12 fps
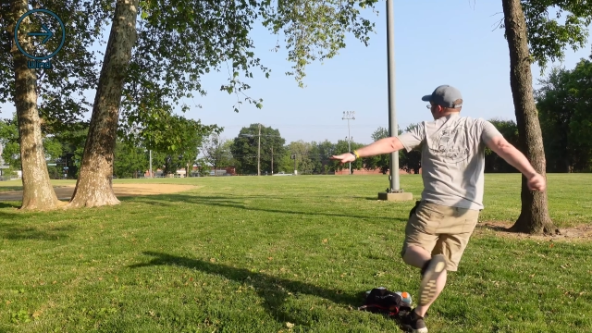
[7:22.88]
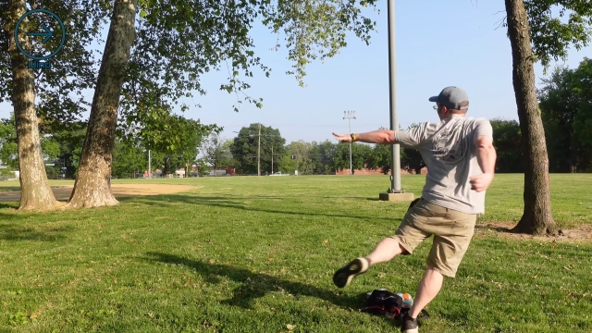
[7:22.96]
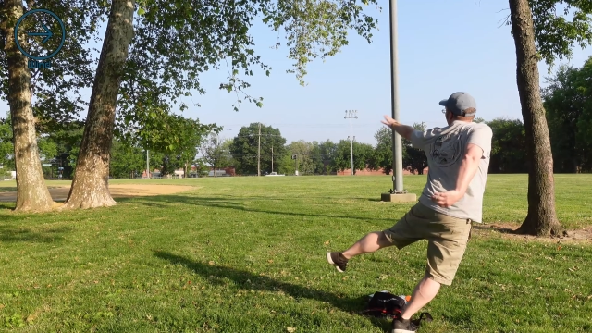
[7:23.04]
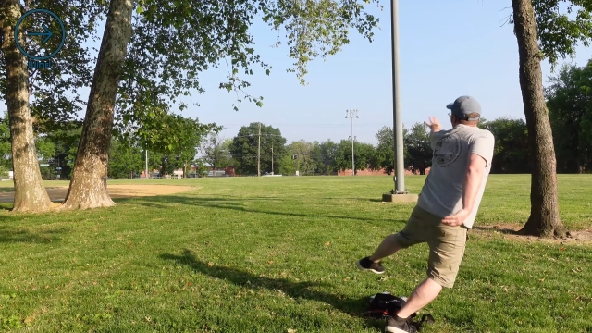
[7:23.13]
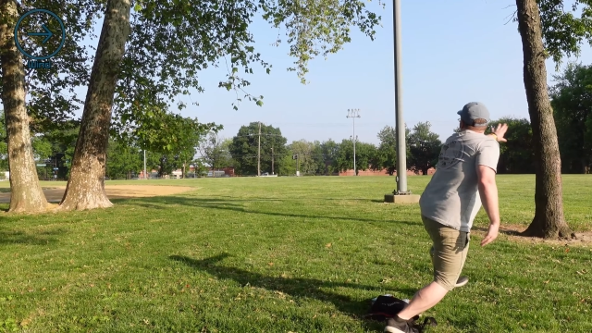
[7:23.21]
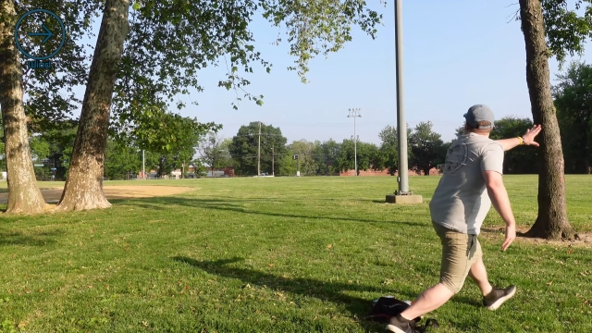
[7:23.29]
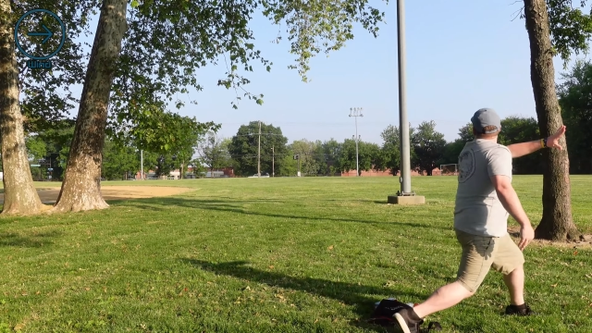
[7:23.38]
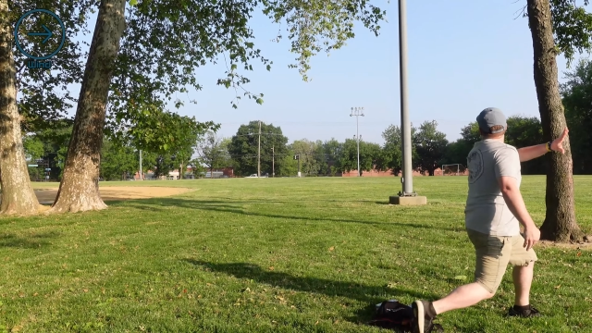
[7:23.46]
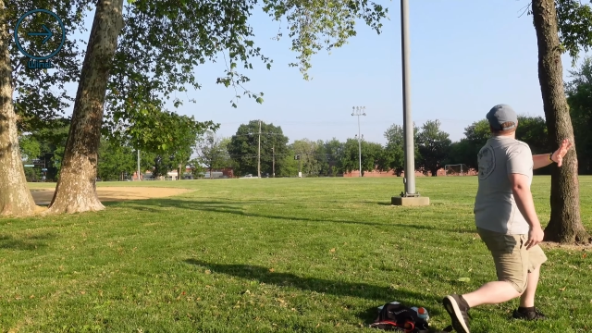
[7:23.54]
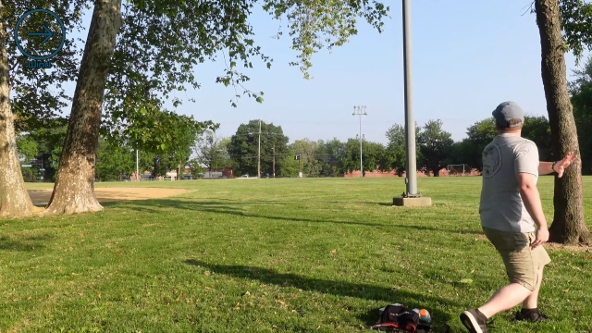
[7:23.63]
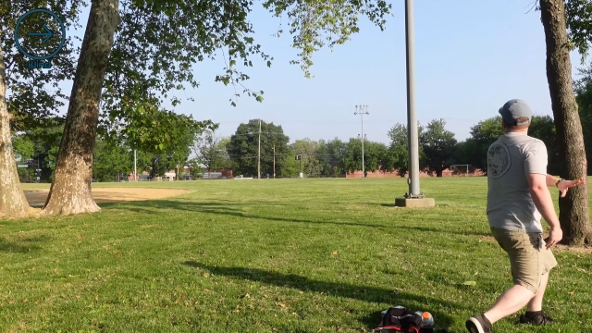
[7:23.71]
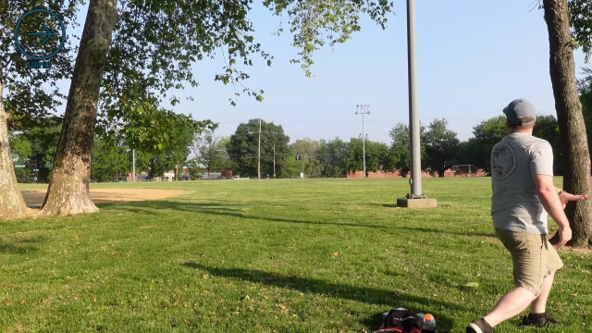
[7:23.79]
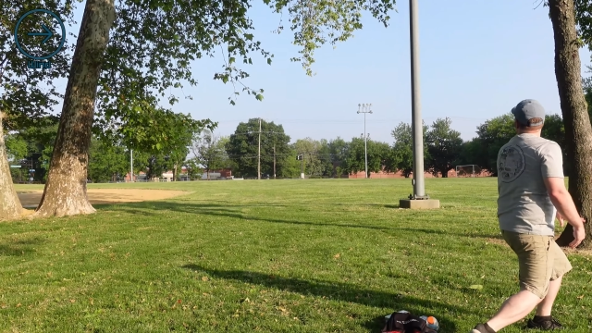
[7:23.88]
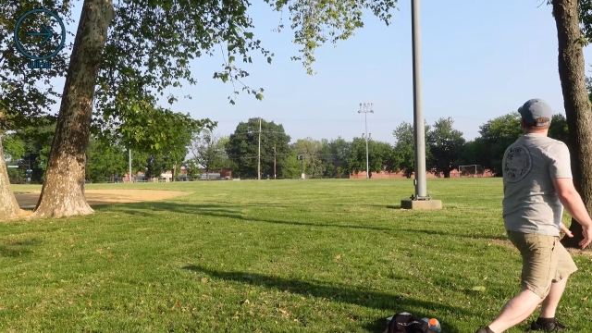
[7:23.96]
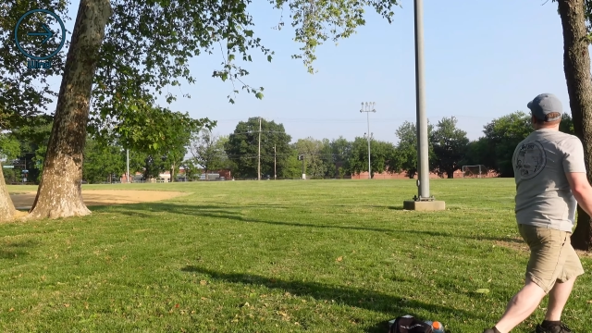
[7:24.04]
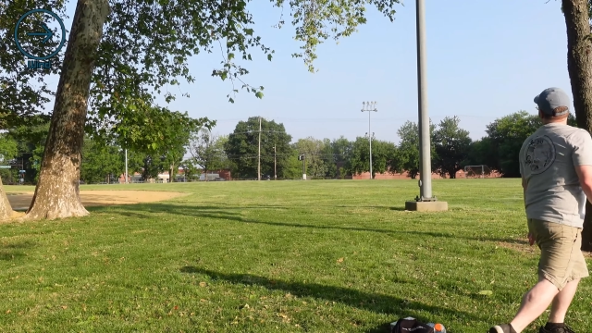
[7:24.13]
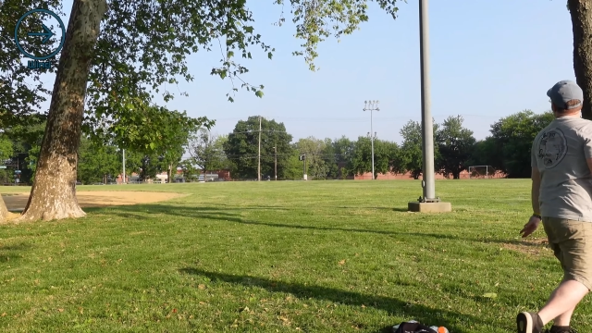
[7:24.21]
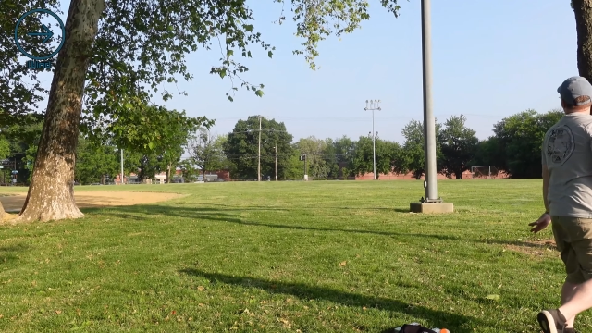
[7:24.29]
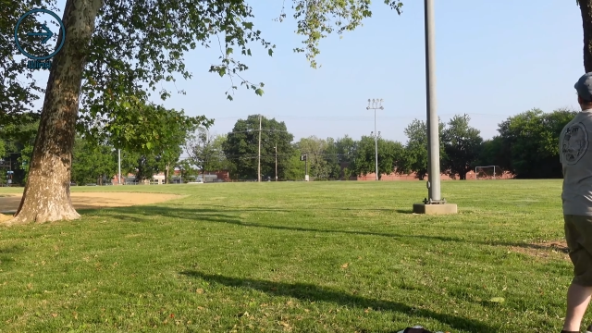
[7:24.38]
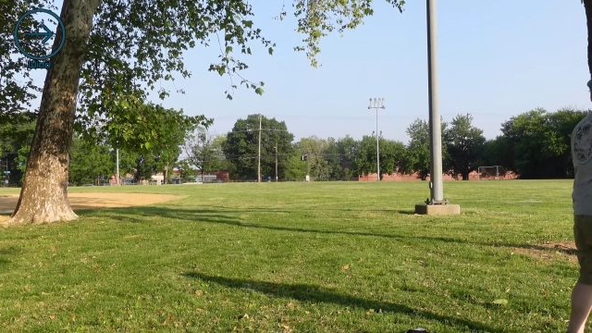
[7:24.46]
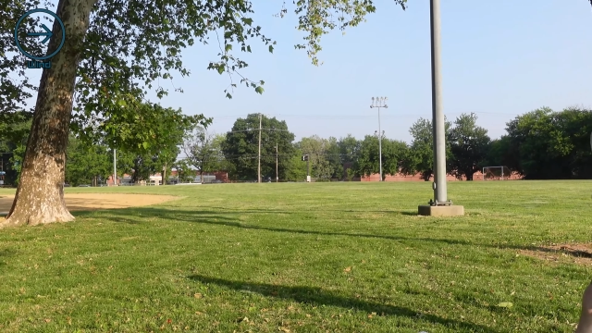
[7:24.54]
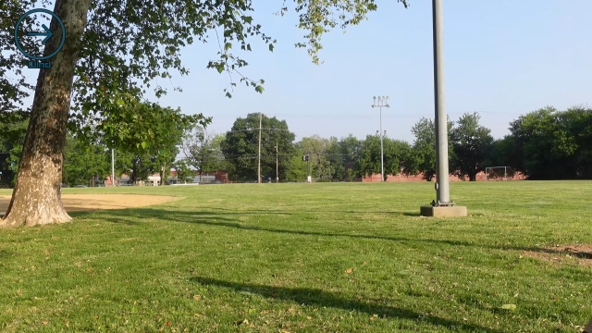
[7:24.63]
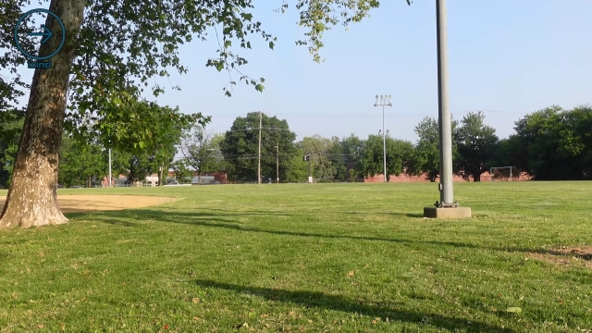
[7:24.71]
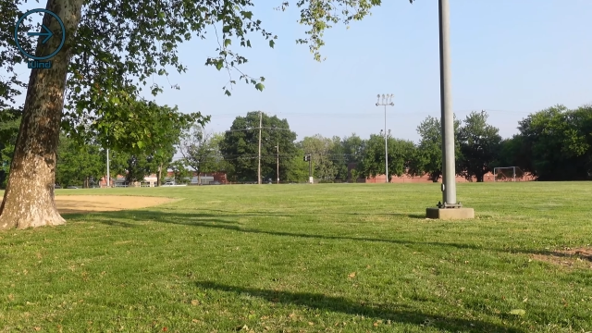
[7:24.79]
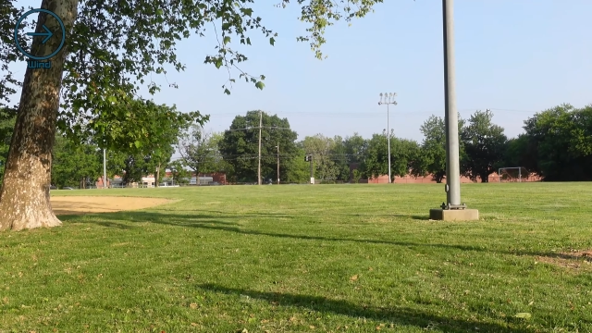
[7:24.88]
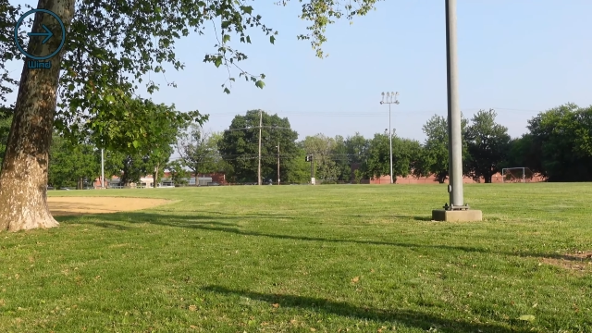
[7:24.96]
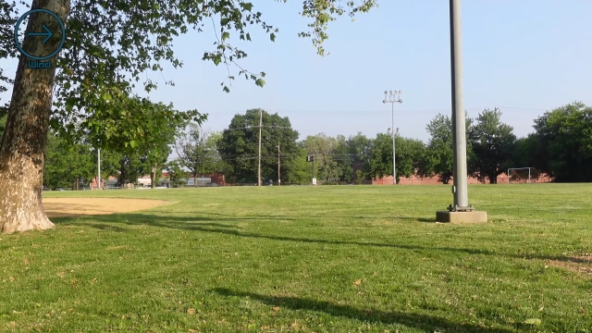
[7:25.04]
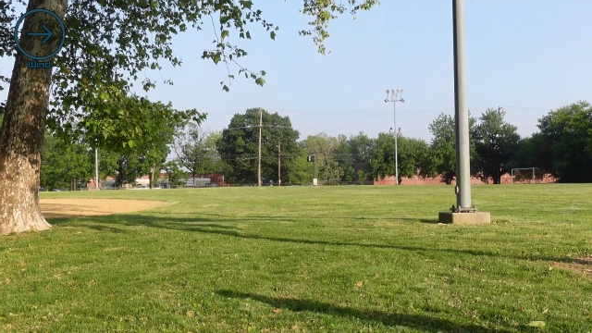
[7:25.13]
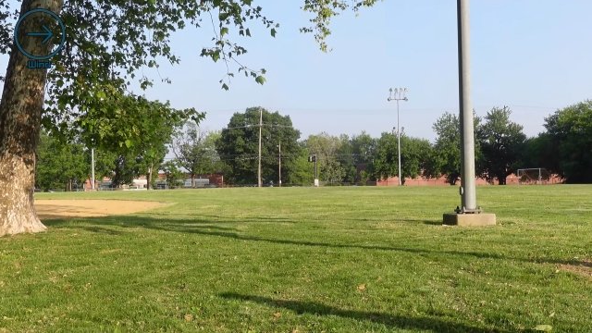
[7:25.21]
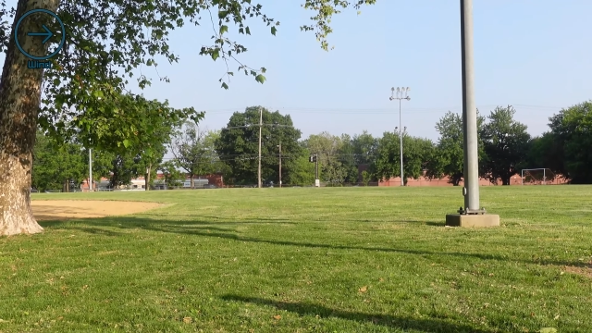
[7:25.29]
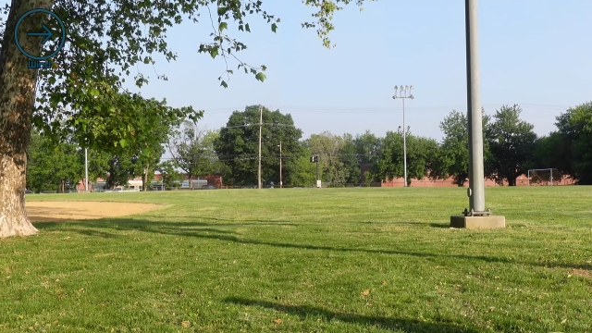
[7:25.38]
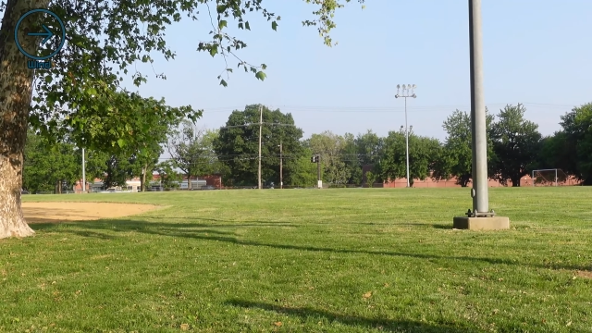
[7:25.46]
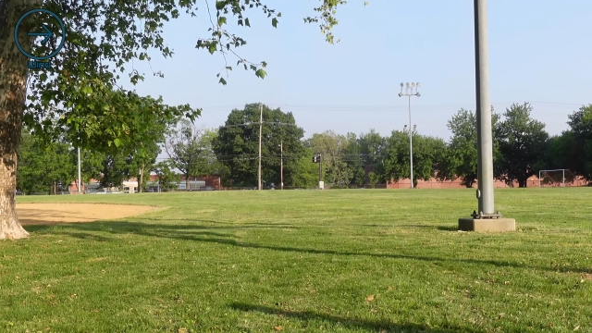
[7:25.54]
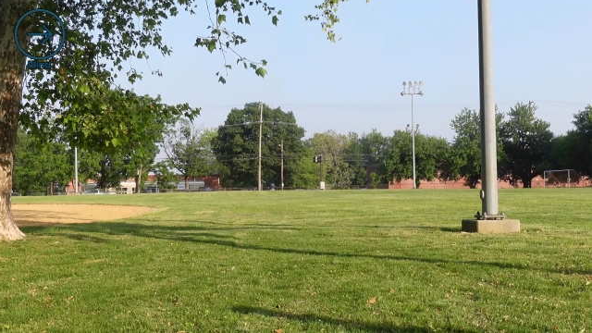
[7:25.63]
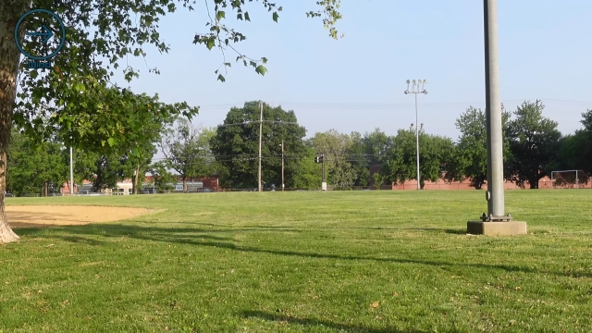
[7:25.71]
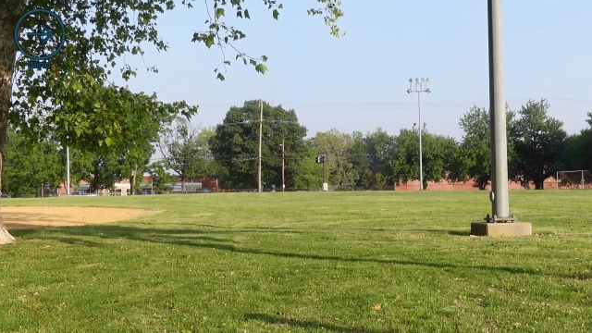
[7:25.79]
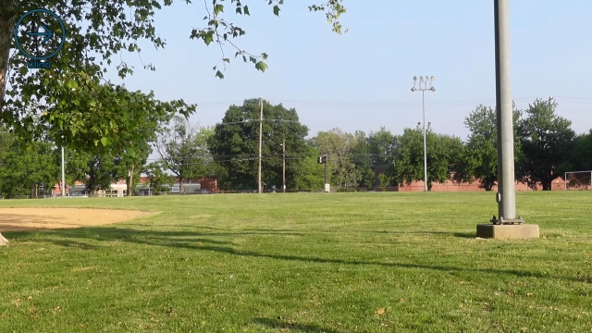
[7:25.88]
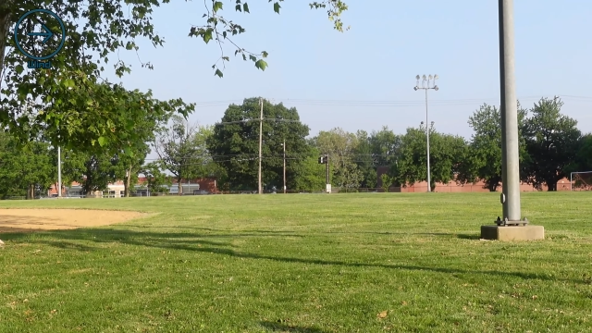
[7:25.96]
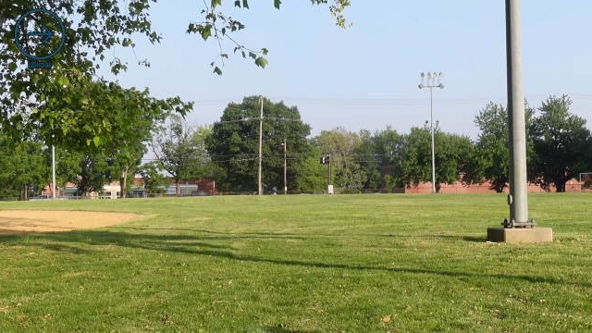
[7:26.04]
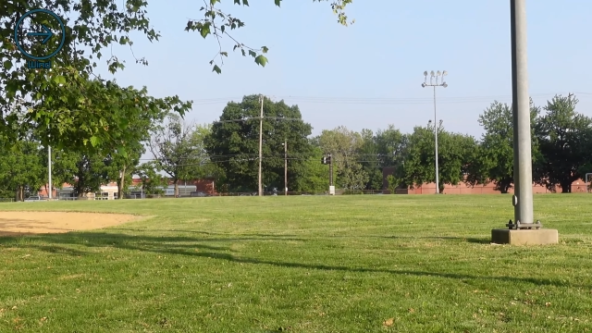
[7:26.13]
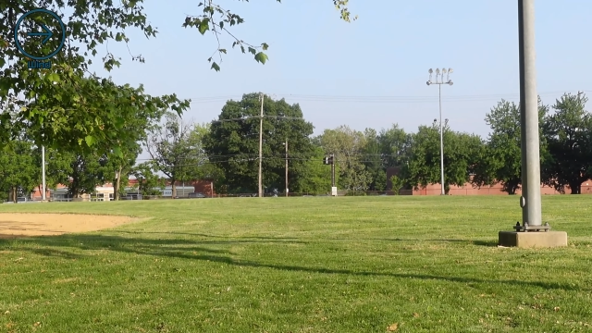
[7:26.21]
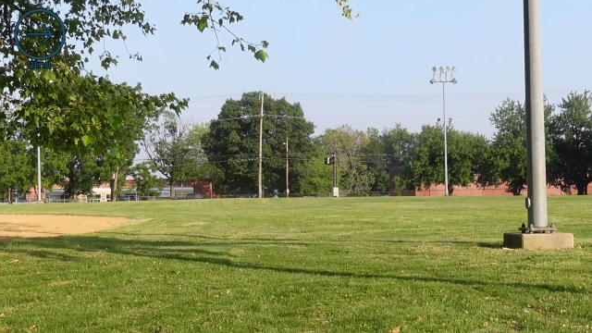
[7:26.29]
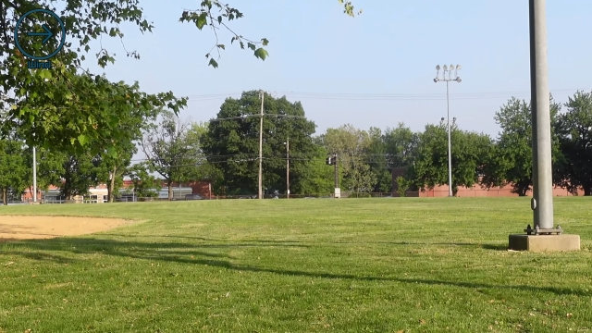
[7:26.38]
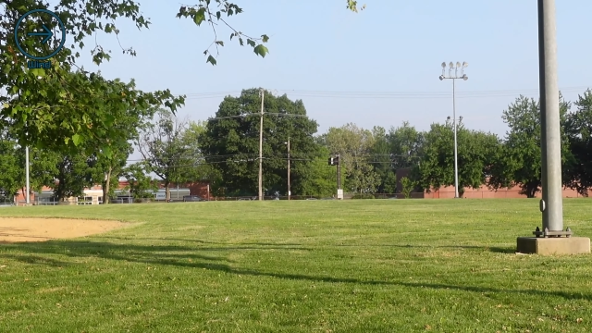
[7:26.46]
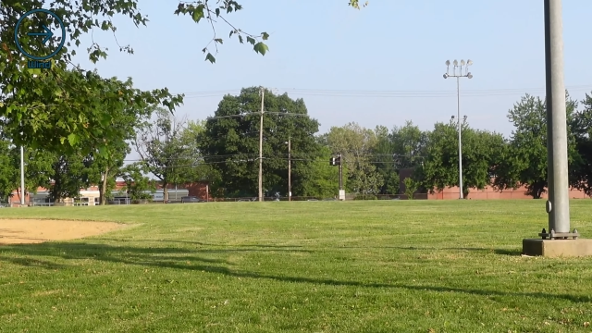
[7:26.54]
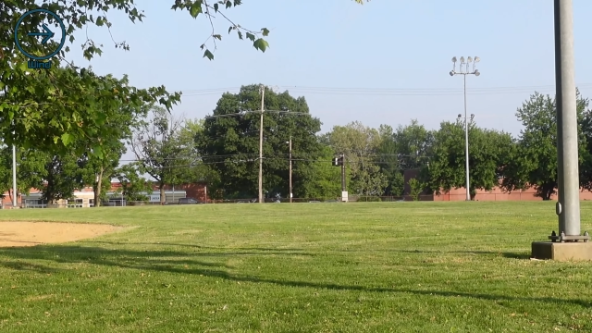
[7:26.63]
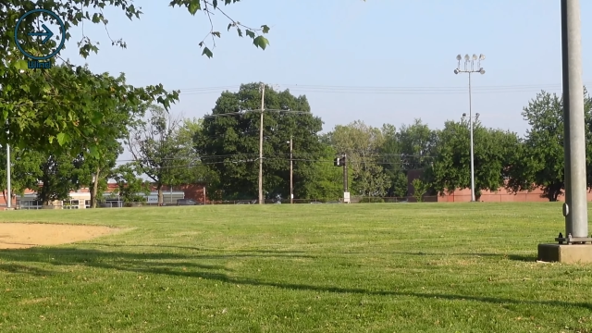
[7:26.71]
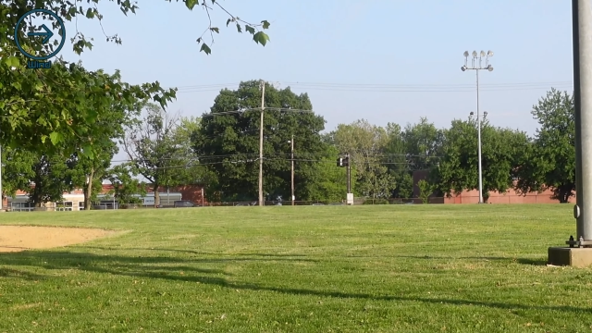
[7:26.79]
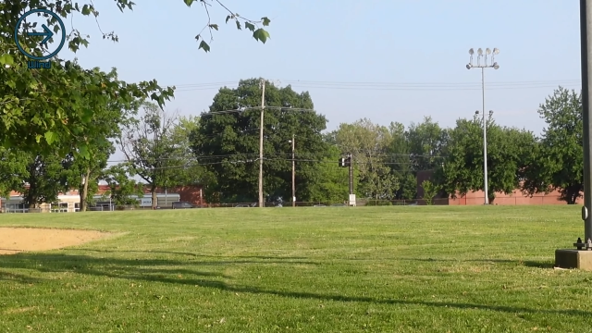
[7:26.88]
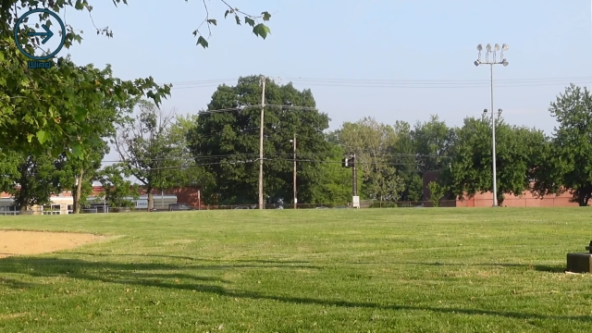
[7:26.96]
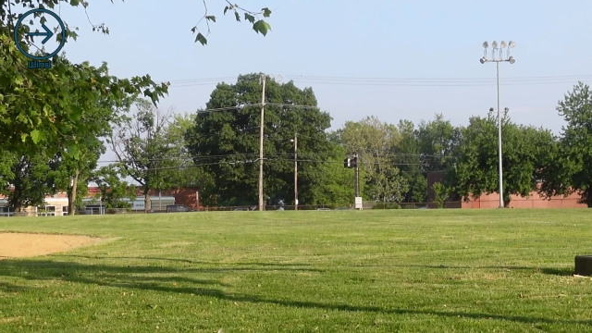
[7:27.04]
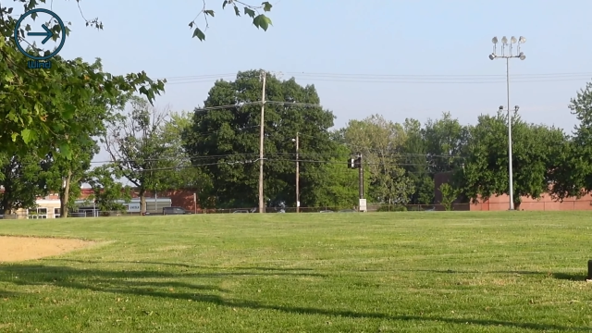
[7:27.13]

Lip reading: (no speaker visible)